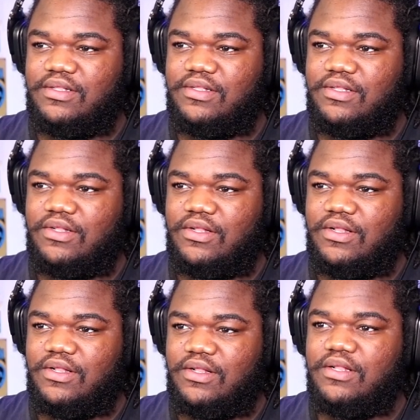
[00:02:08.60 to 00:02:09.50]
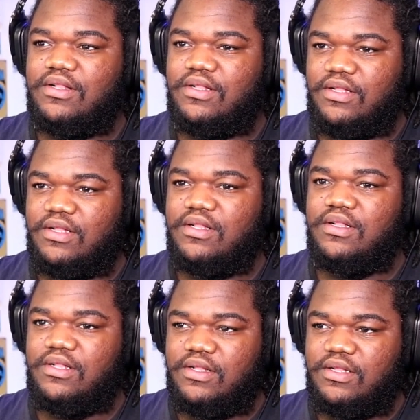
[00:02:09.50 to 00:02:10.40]
be compared to you. No
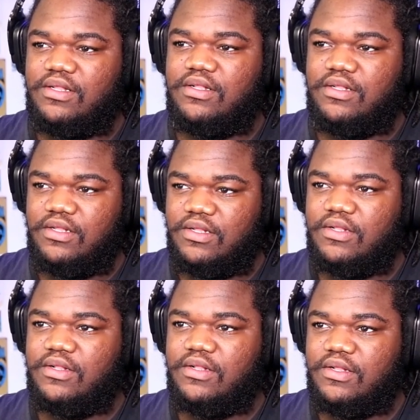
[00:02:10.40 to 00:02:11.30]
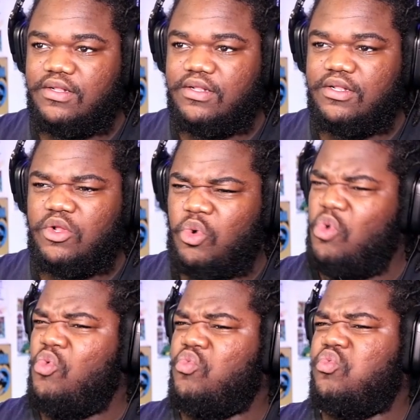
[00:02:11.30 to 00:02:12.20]
one outruns their past.
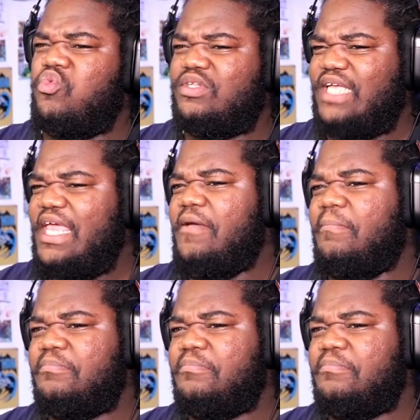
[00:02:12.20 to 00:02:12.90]
Ooh, damn.